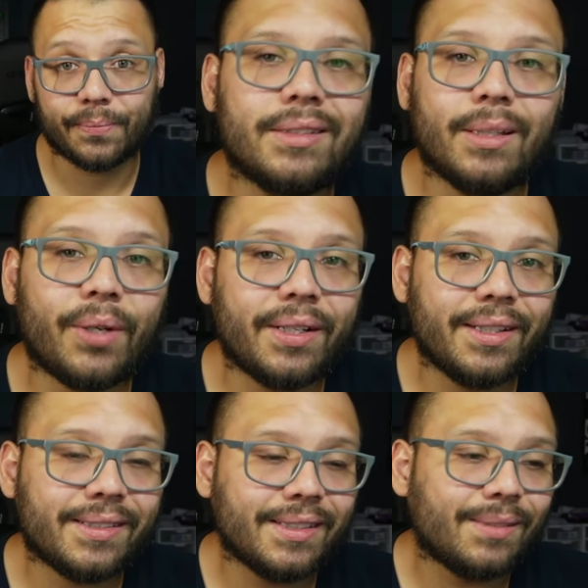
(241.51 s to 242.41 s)
Some
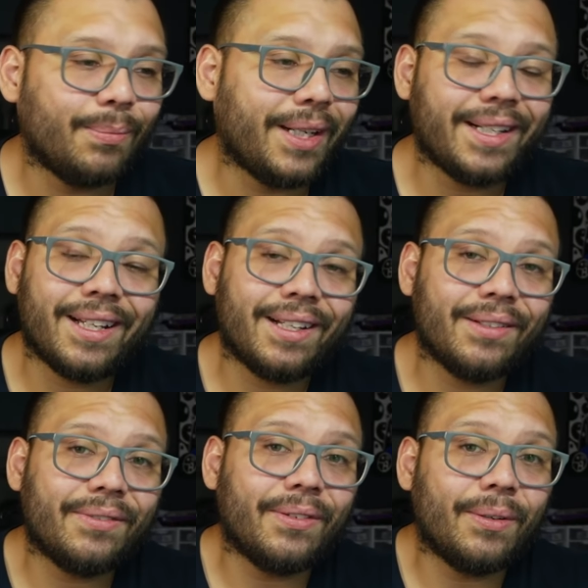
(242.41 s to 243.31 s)
audiences might
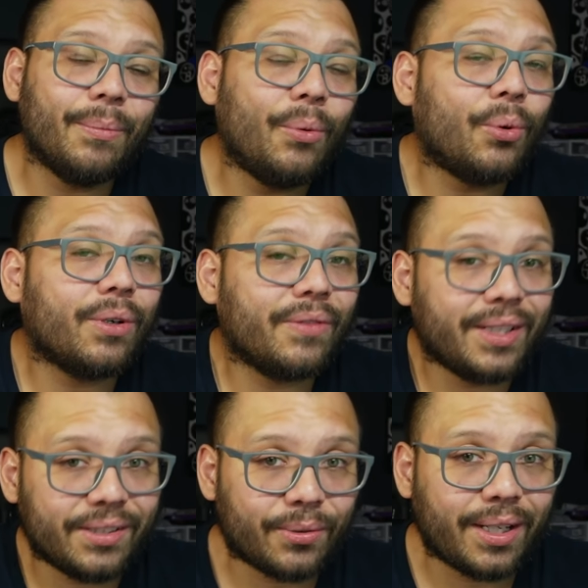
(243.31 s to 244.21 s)
have more more of an
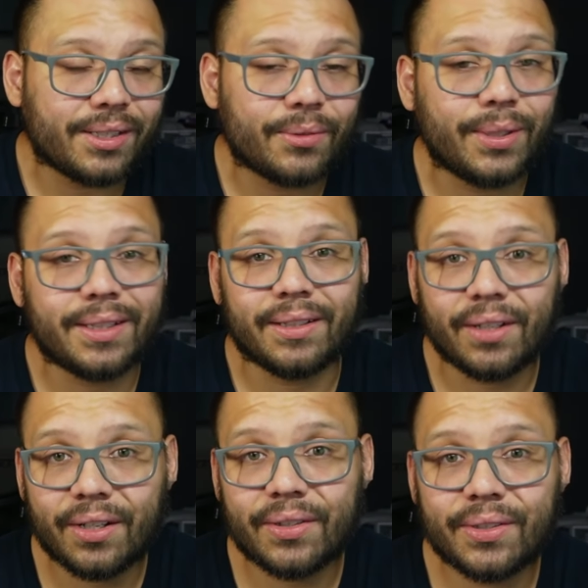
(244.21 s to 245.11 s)
interaction rate than
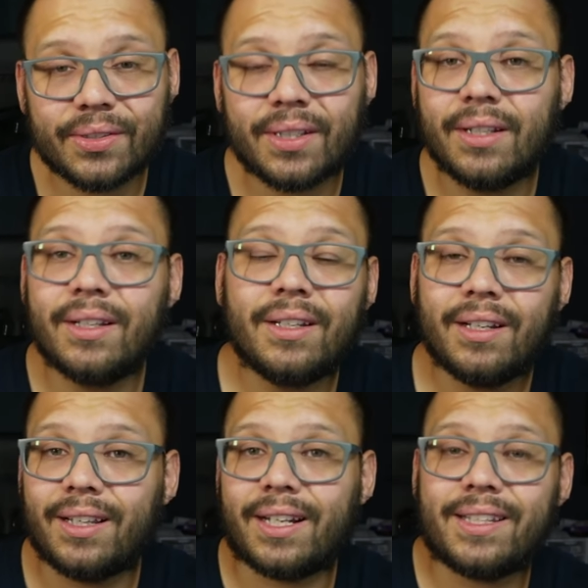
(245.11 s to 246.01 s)
others.
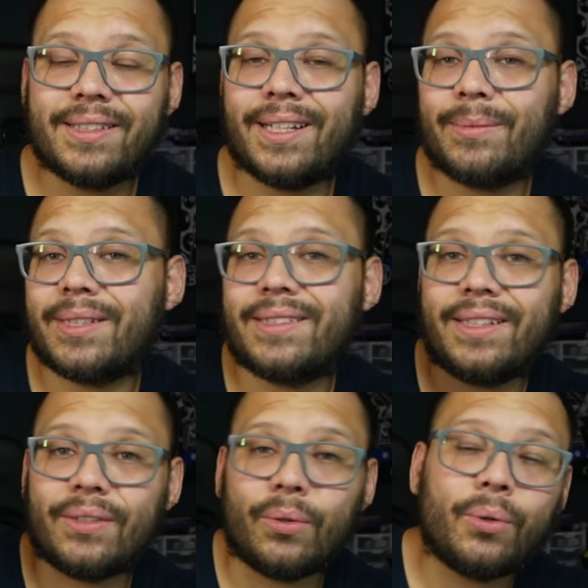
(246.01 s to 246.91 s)
A lot of the times, let's
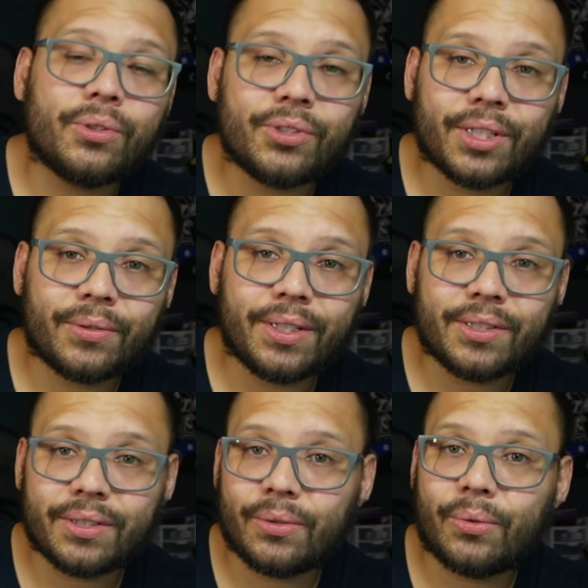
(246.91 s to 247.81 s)
say an older
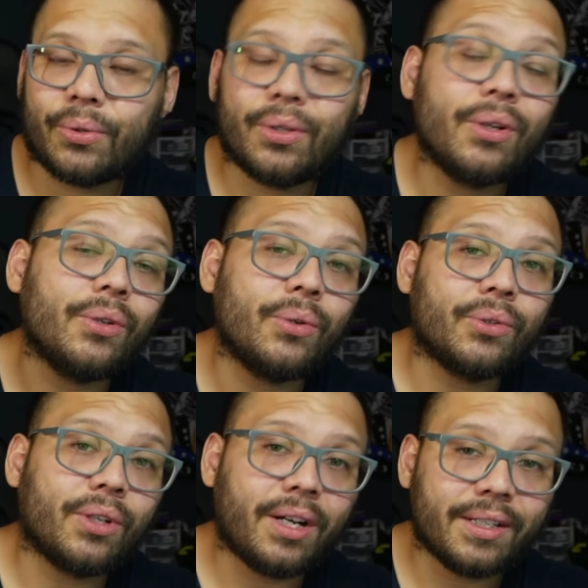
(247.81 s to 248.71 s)
generation or an
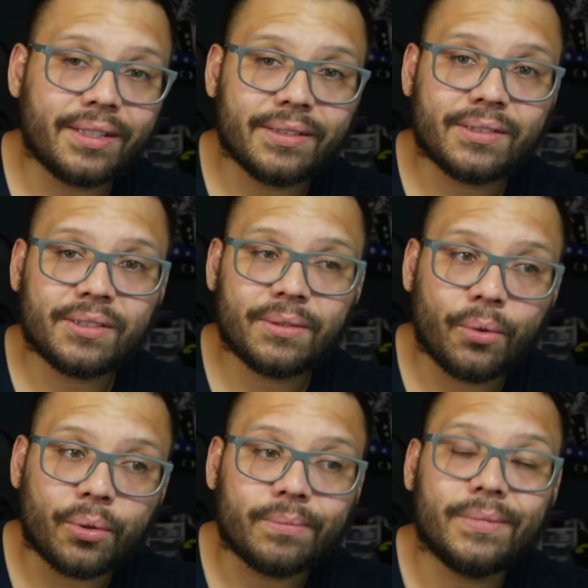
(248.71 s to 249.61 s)
older audience
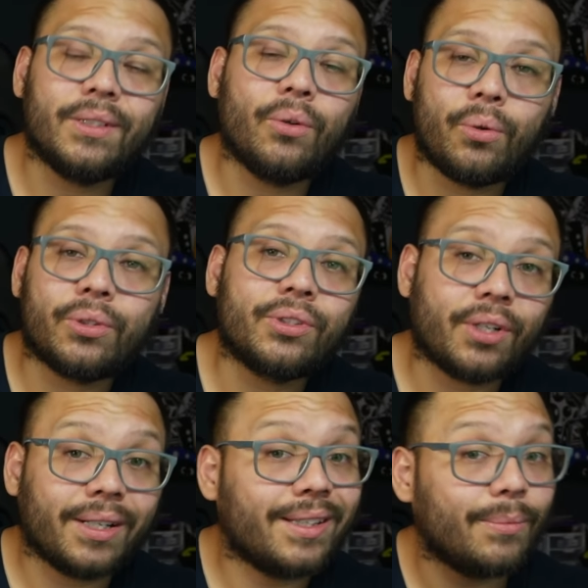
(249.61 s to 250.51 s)
or an older
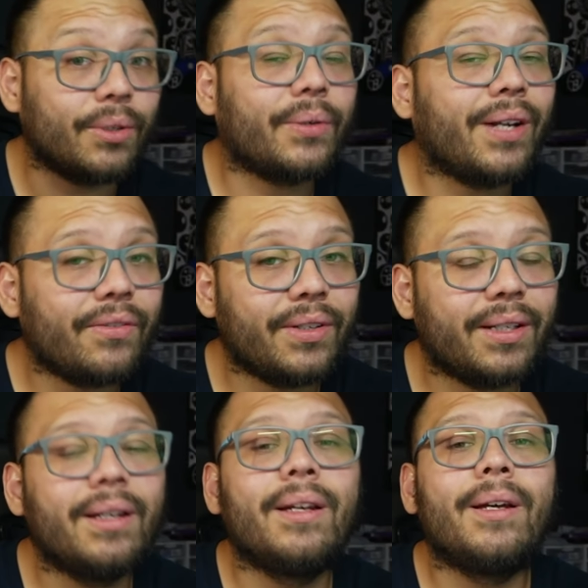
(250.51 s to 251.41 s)
target
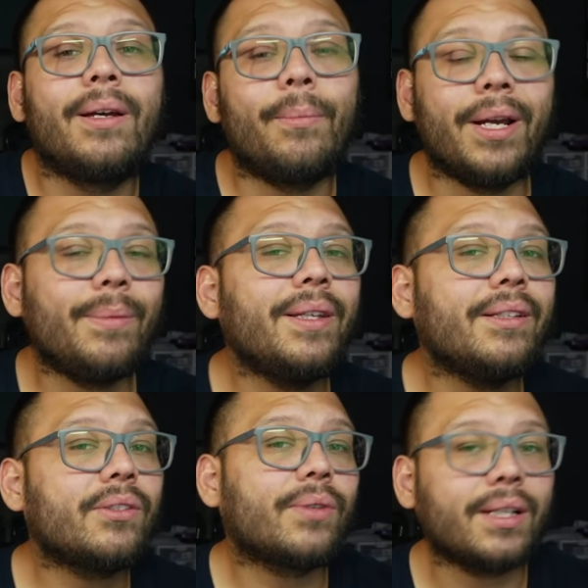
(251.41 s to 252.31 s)
demographic might be
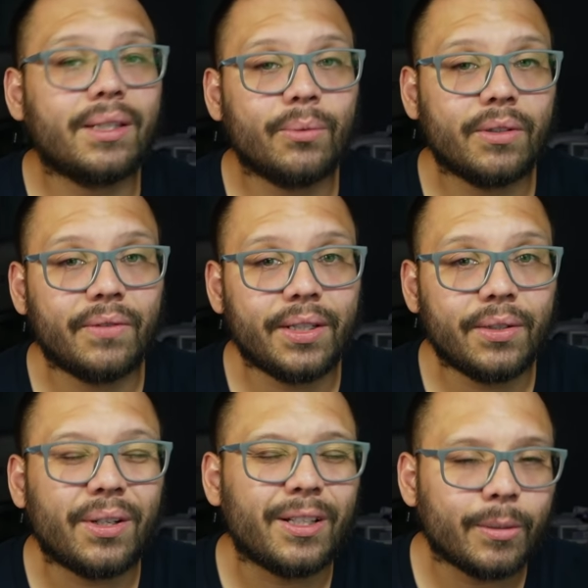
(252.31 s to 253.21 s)
interacting with a
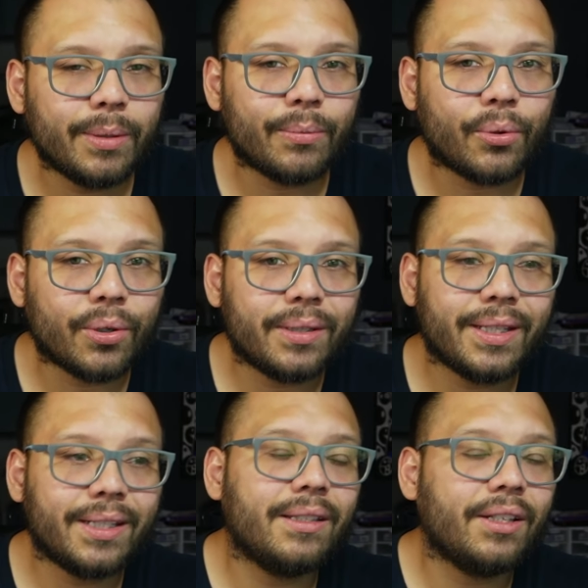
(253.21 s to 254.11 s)
video a little bit more
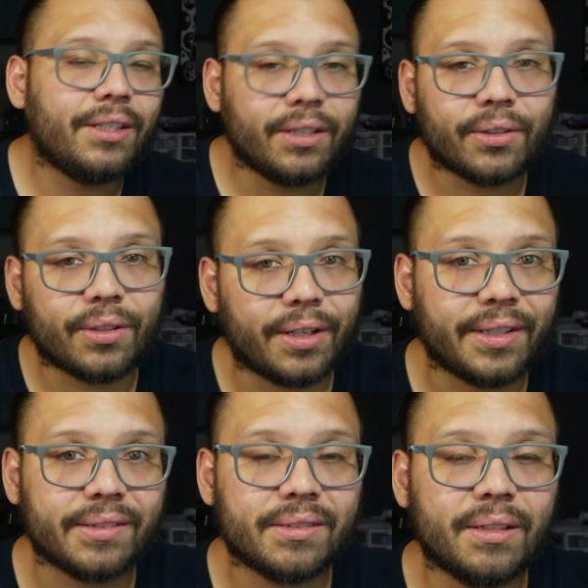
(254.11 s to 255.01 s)
than the younger
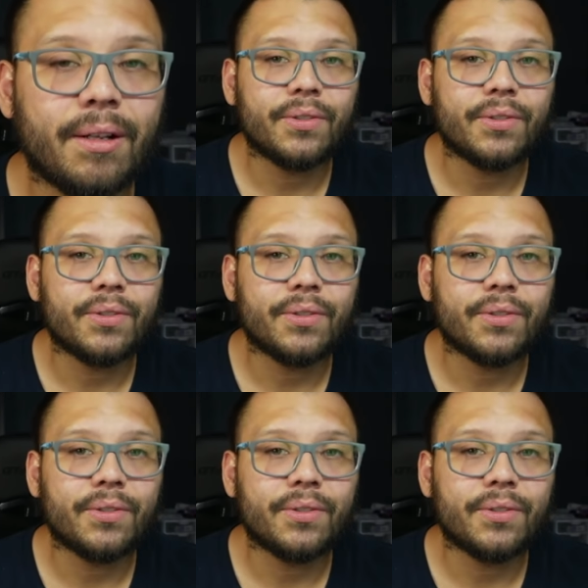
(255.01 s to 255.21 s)
audience.